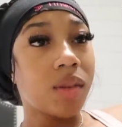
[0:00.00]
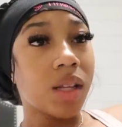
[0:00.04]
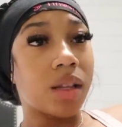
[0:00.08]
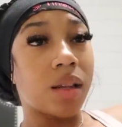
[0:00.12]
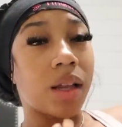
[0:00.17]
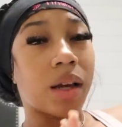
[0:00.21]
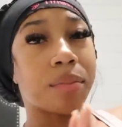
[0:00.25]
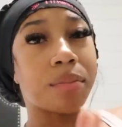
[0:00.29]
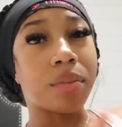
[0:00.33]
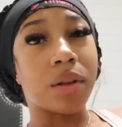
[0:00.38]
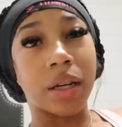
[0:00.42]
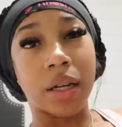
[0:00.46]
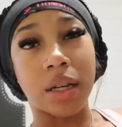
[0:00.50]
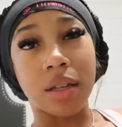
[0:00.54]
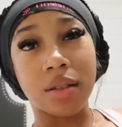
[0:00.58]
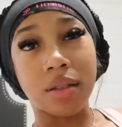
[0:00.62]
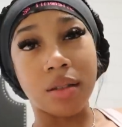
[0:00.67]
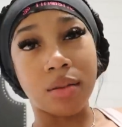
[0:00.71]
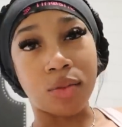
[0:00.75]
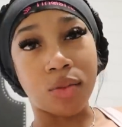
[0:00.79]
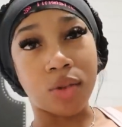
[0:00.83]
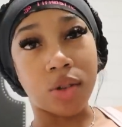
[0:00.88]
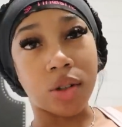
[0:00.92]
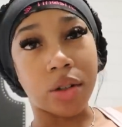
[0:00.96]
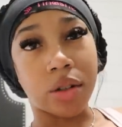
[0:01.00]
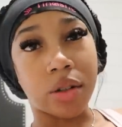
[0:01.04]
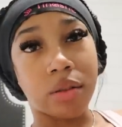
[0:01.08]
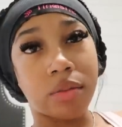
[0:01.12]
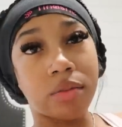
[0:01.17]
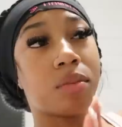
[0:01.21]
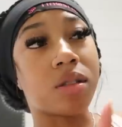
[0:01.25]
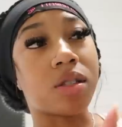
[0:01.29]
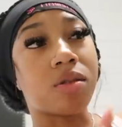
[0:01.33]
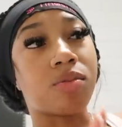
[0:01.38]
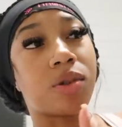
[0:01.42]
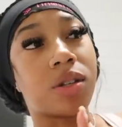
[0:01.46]
like pluck it some more,
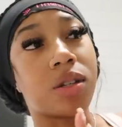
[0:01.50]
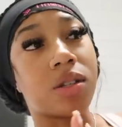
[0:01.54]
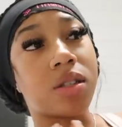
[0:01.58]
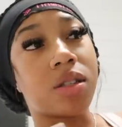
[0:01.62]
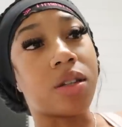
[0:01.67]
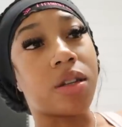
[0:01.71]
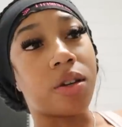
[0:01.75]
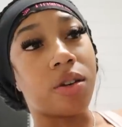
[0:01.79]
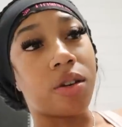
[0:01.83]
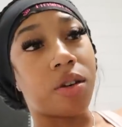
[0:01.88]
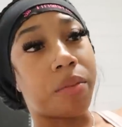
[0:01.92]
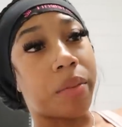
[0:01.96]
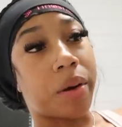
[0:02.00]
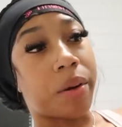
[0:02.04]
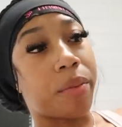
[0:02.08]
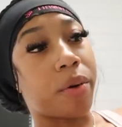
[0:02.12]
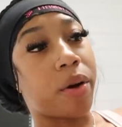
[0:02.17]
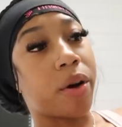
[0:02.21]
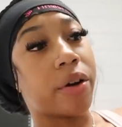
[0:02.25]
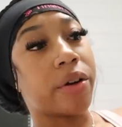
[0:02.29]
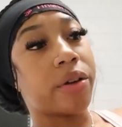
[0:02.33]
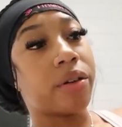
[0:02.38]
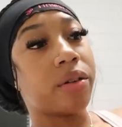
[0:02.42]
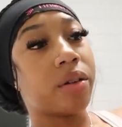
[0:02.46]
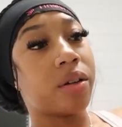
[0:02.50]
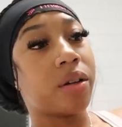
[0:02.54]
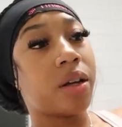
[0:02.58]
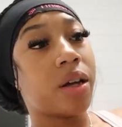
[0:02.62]
put some concealer in my part,